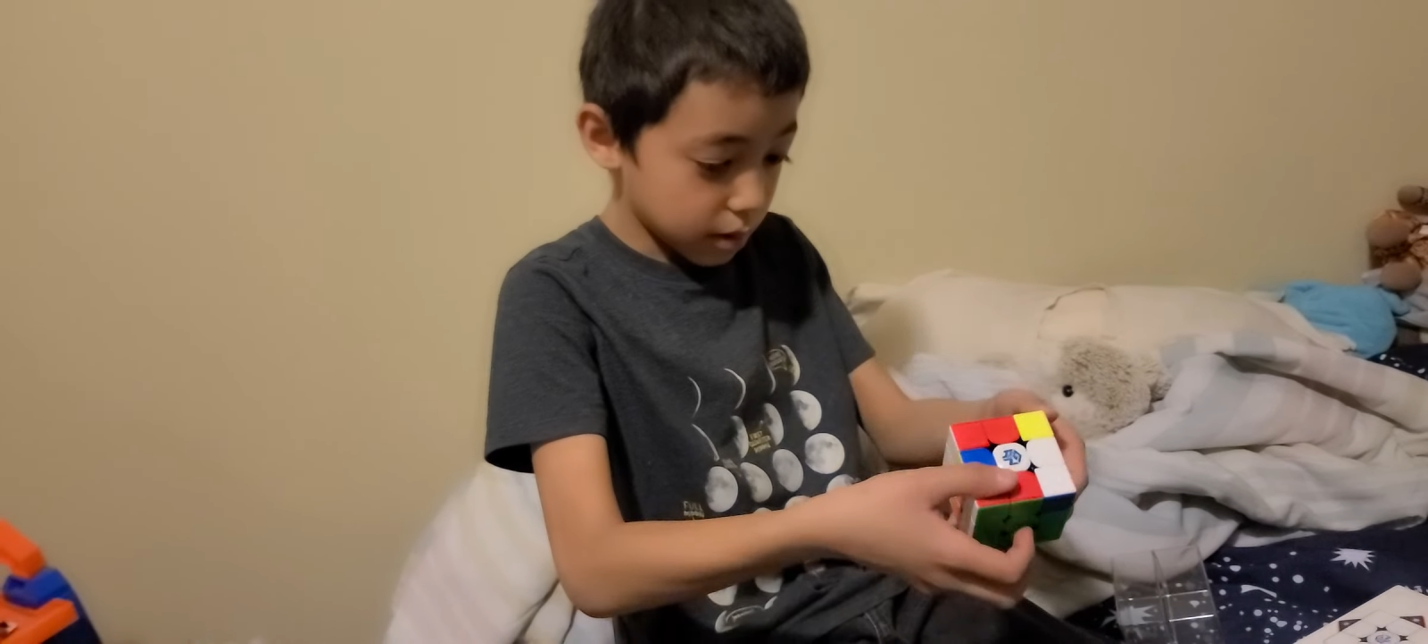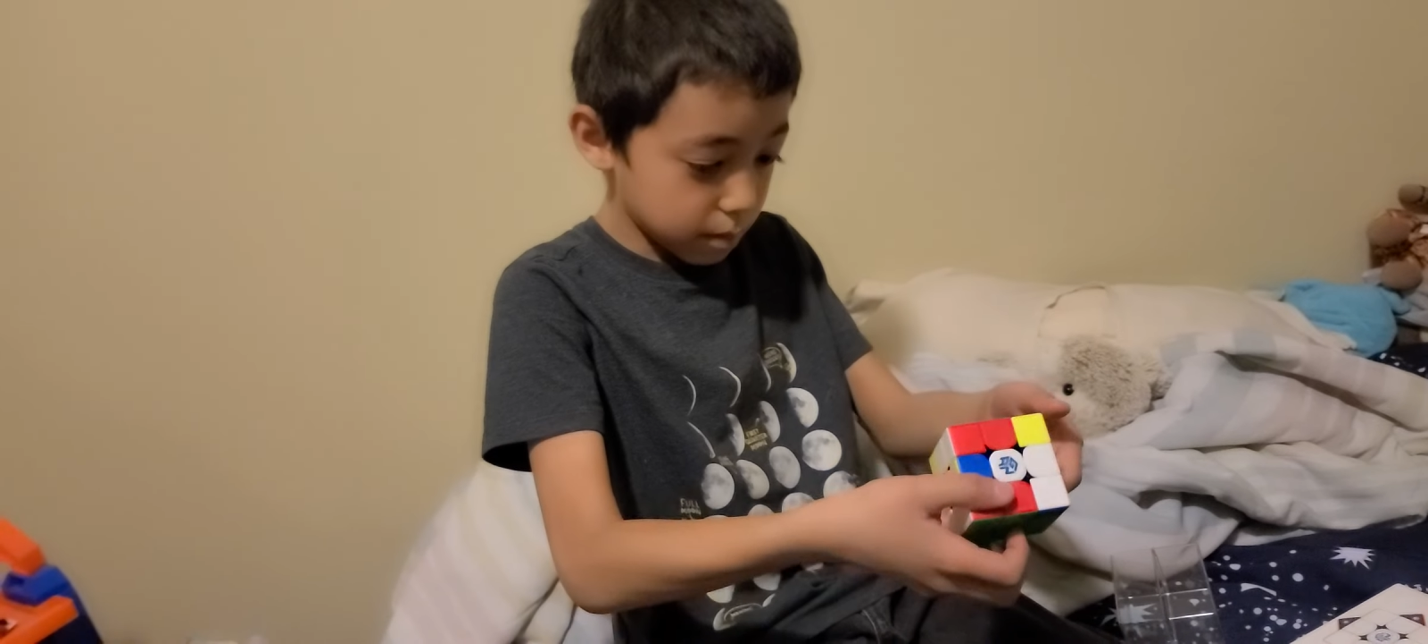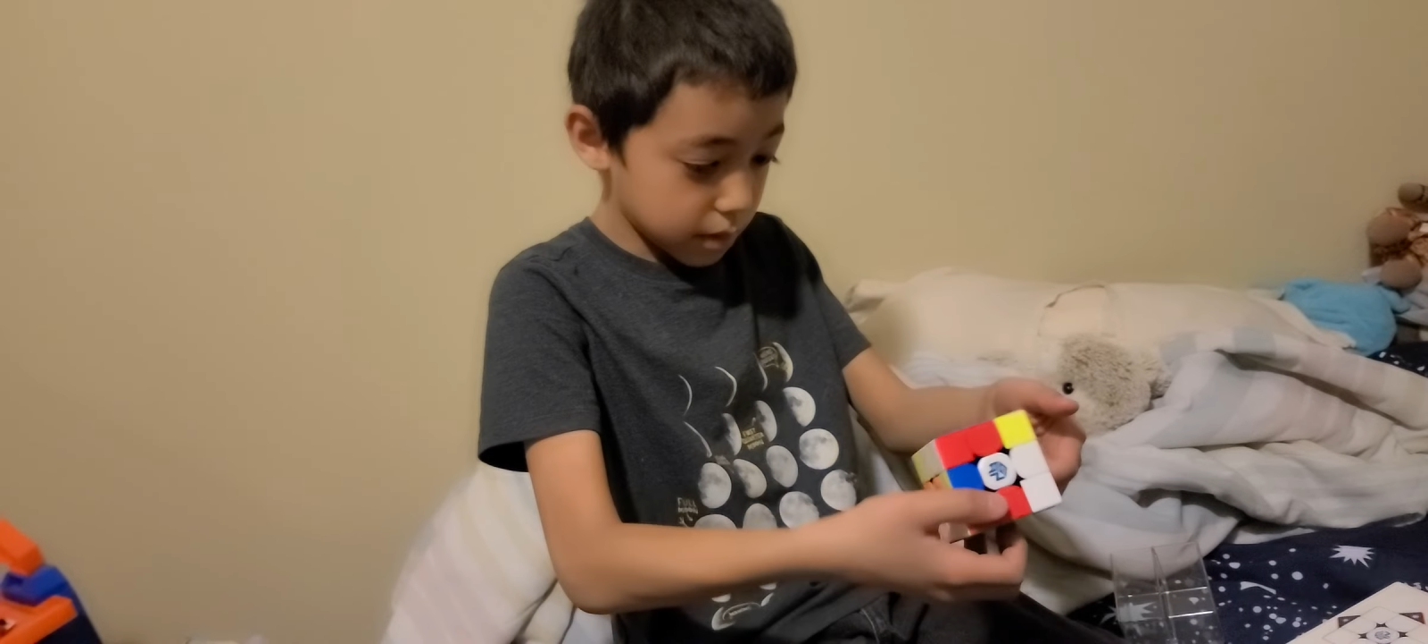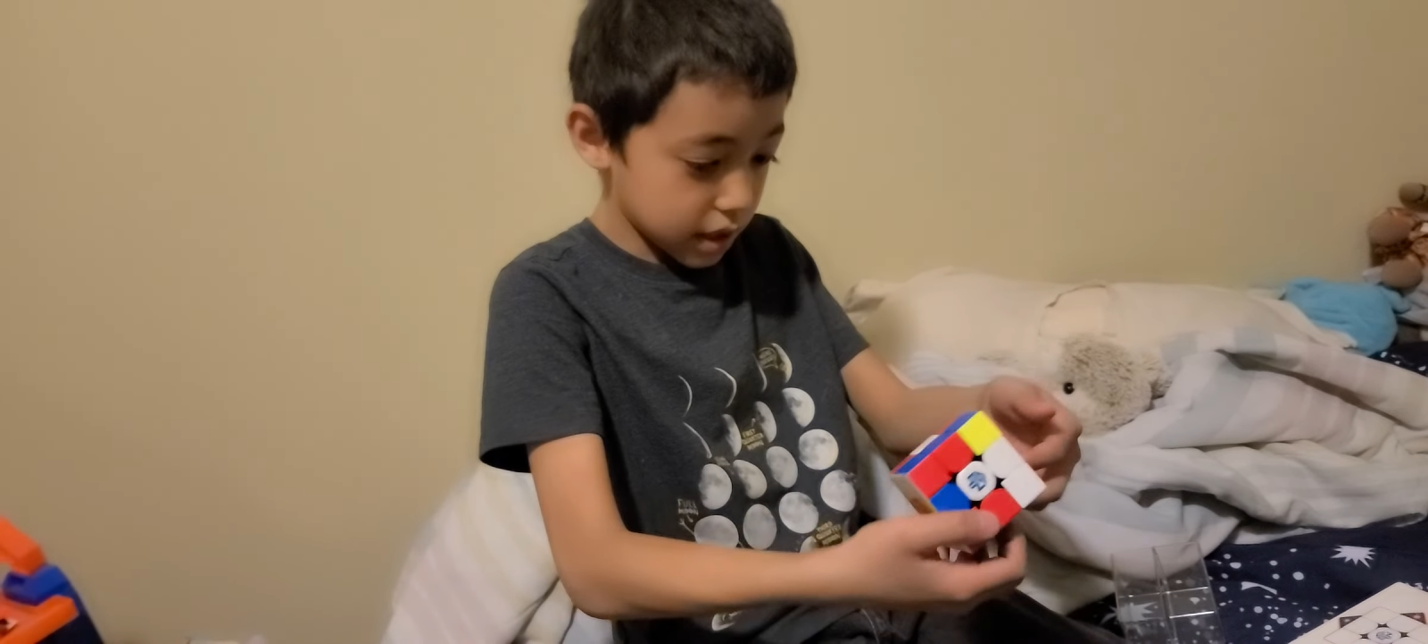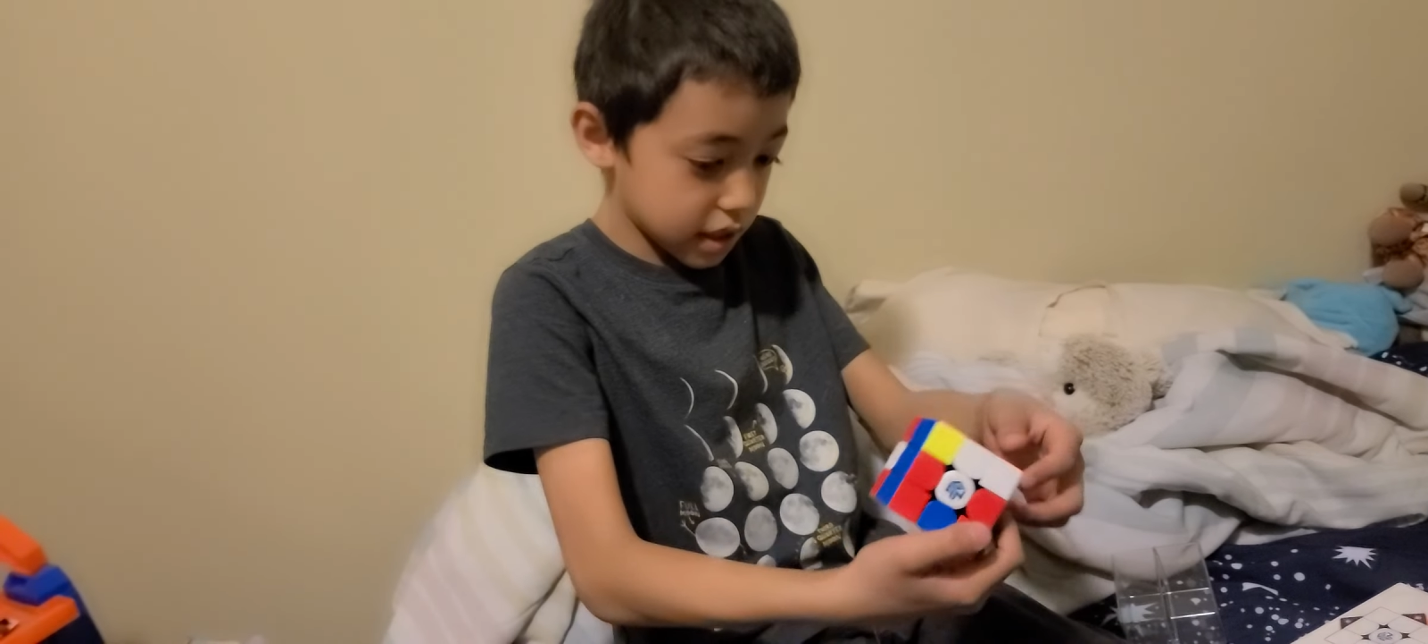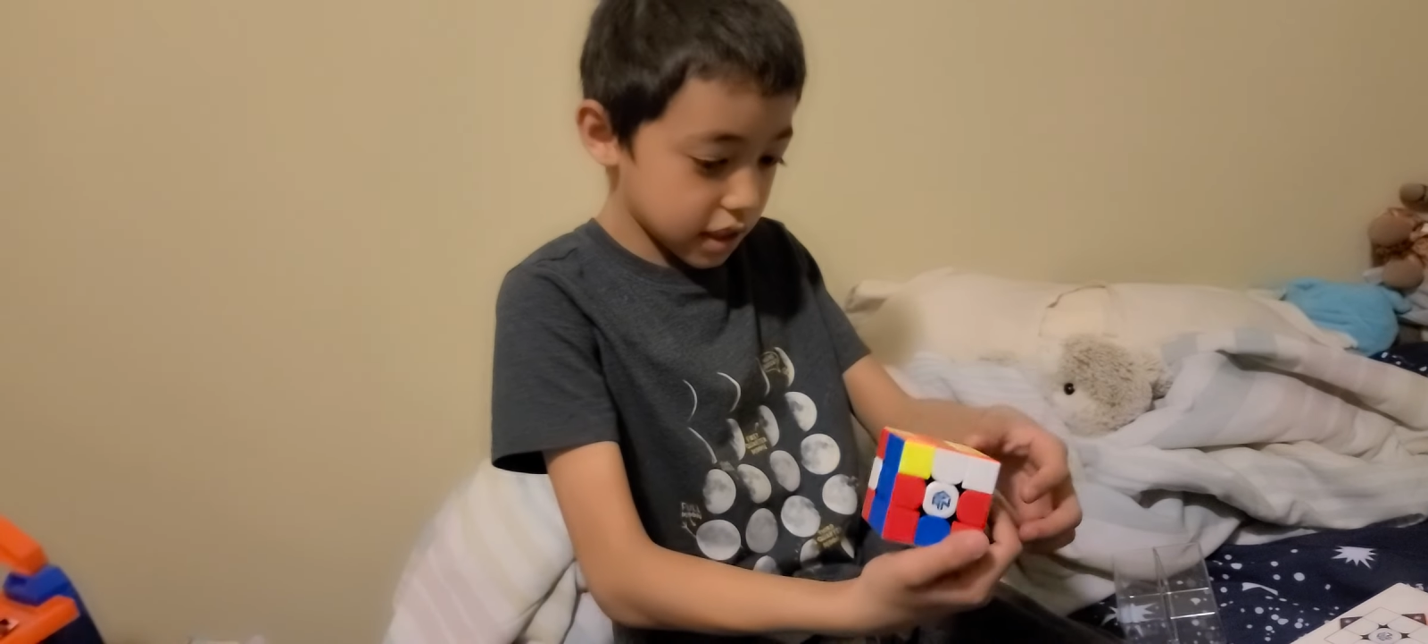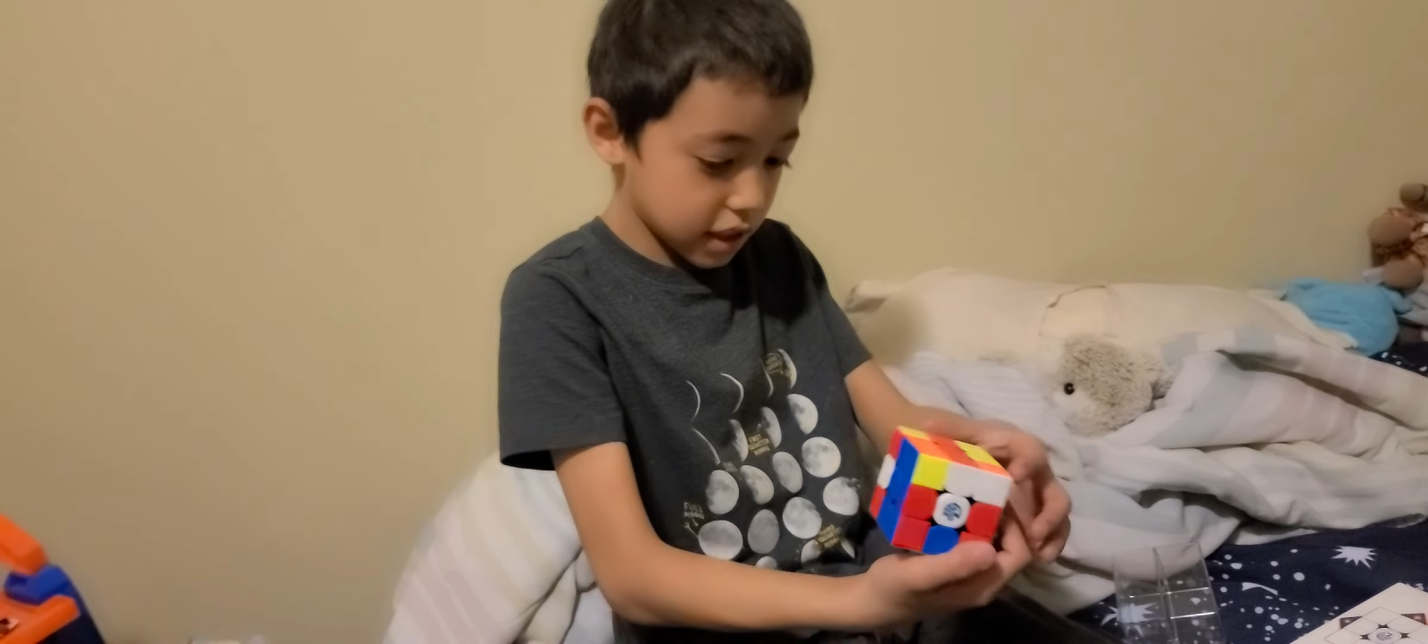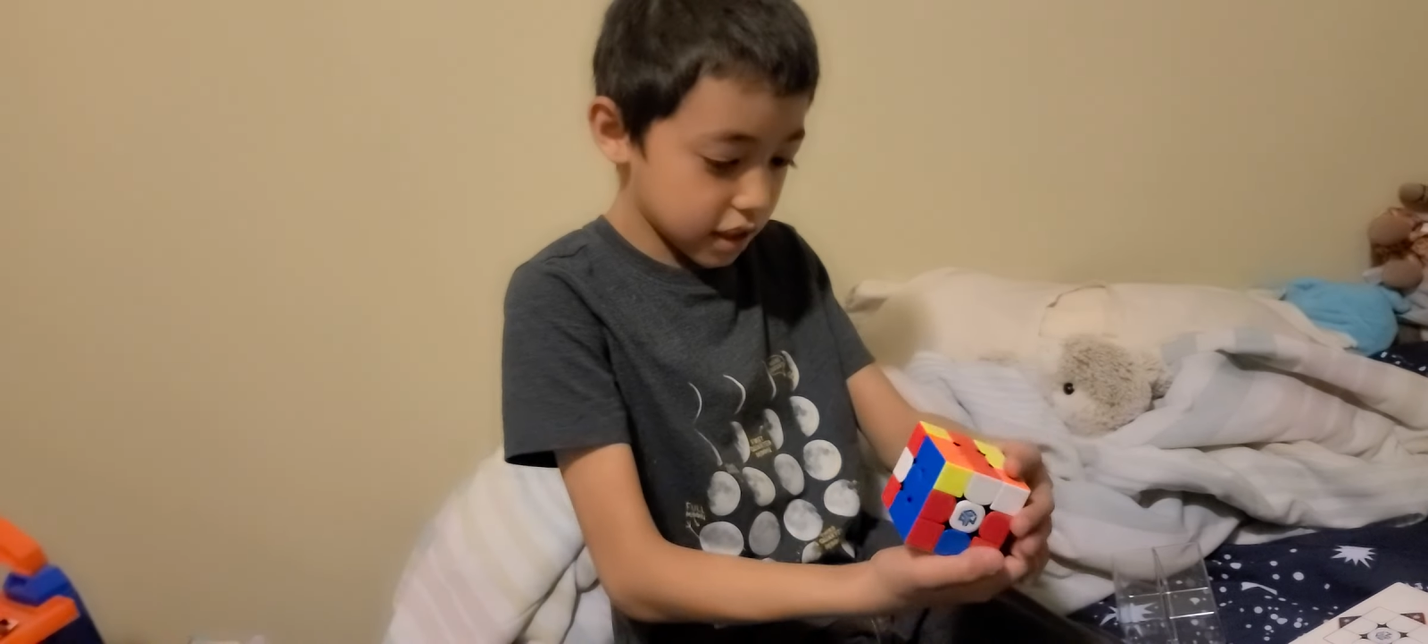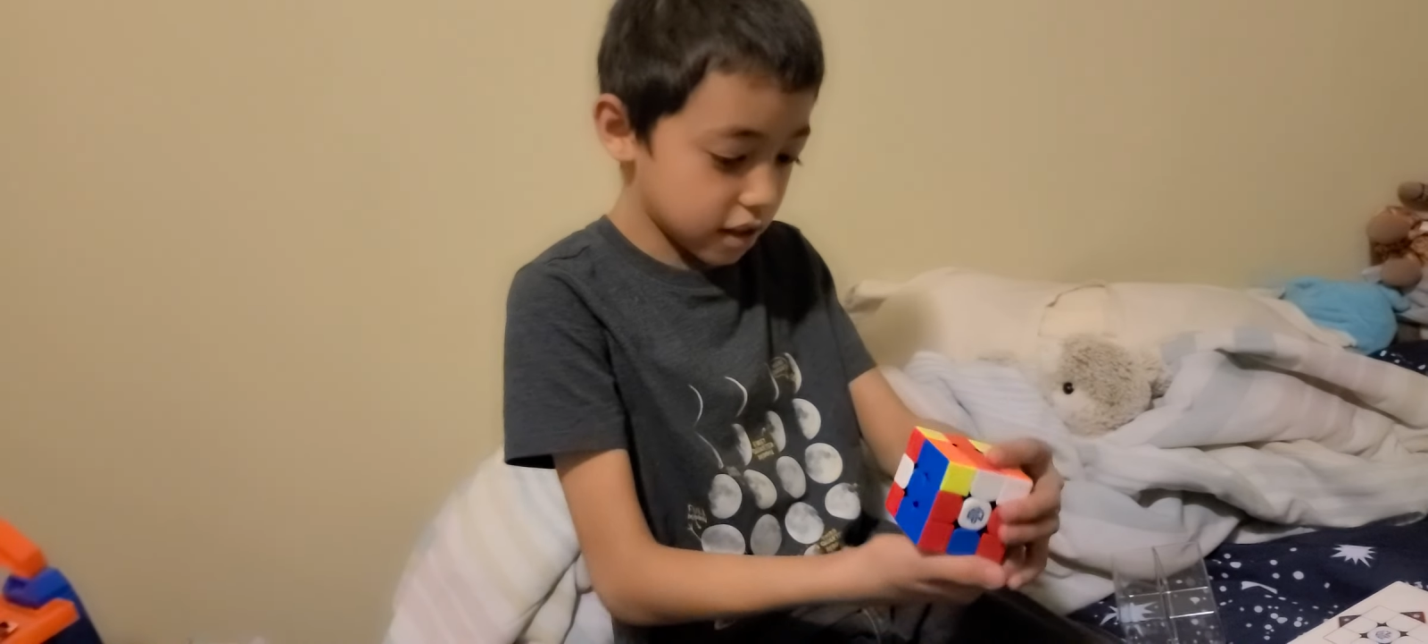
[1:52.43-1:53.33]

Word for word: up messing